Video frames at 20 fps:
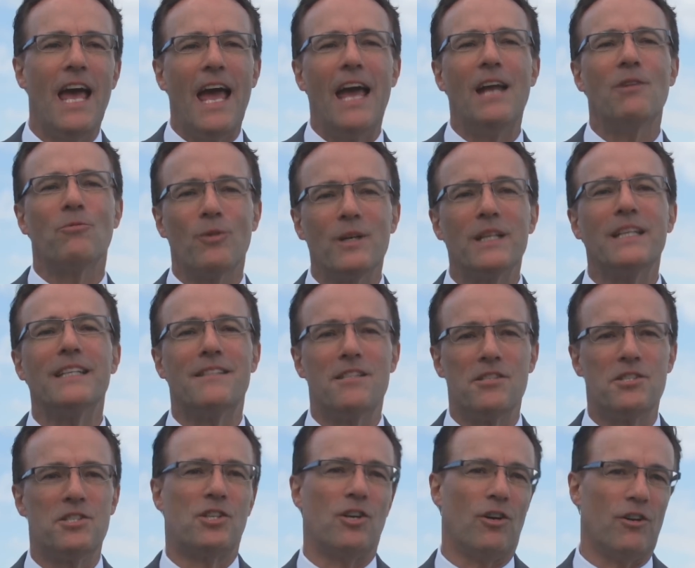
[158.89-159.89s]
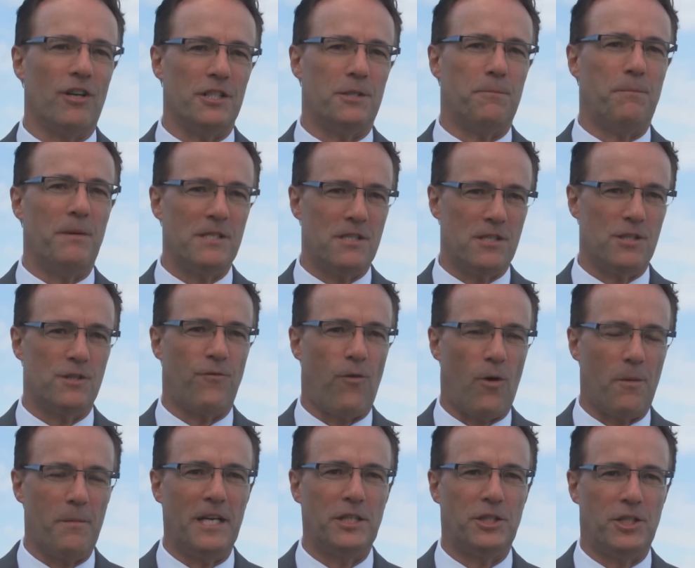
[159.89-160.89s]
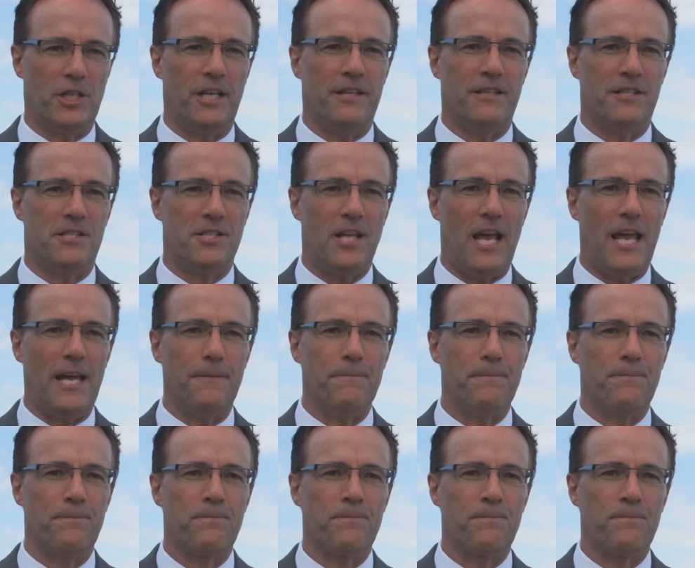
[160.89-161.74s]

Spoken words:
and really discourage business formation in the state.